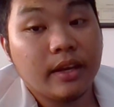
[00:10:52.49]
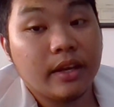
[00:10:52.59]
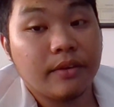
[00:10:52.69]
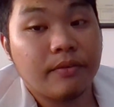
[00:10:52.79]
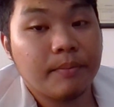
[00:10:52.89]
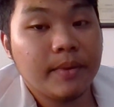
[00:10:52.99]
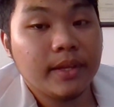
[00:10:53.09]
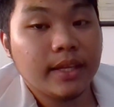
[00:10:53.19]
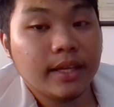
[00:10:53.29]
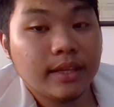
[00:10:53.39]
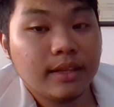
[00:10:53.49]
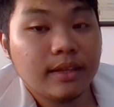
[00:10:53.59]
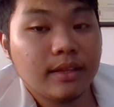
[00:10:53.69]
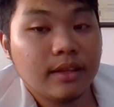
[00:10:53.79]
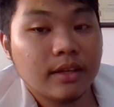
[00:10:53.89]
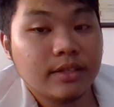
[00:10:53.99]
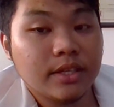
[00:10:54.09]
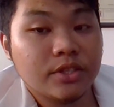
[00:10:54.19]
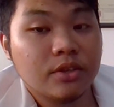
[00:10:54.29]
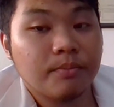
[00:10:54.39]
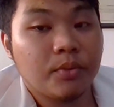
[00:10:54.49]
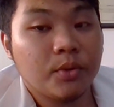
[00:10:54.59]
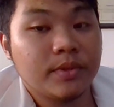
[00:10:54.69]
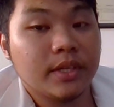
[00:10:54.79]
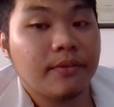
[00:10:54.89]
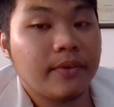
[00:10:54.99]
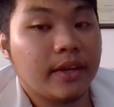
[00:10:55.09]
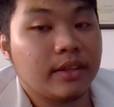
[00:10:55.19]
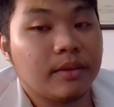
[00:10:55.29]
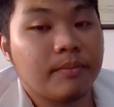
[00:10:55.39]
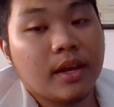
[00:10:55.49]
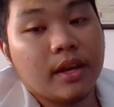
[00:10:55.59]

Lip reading: If repeated luxation proves ineffective,